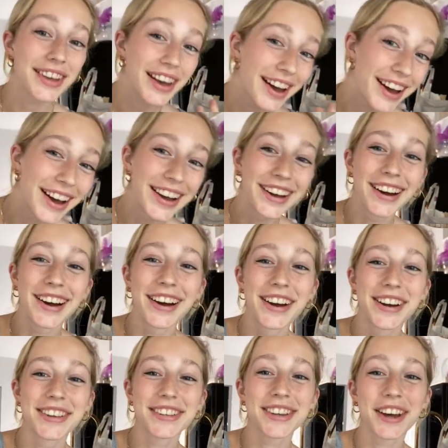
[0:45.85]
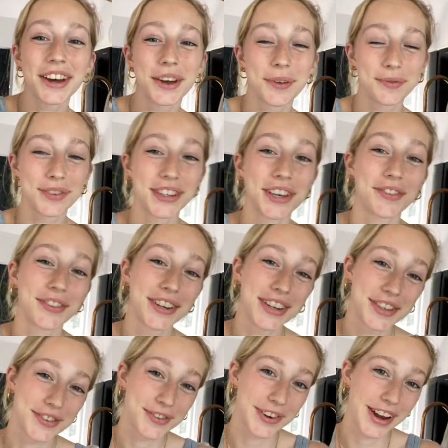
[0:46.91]
Hi guys, I'm
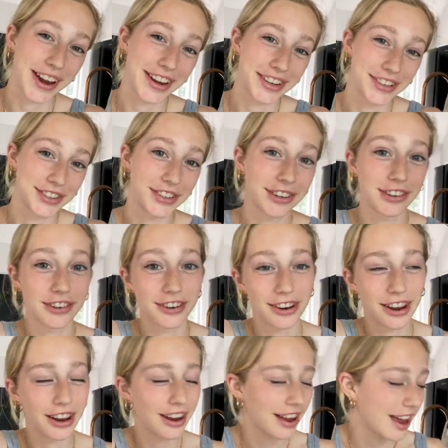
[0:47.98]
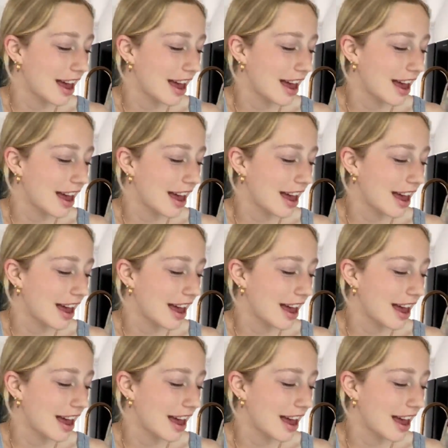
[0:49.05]
Tiffany's friend Tallulah.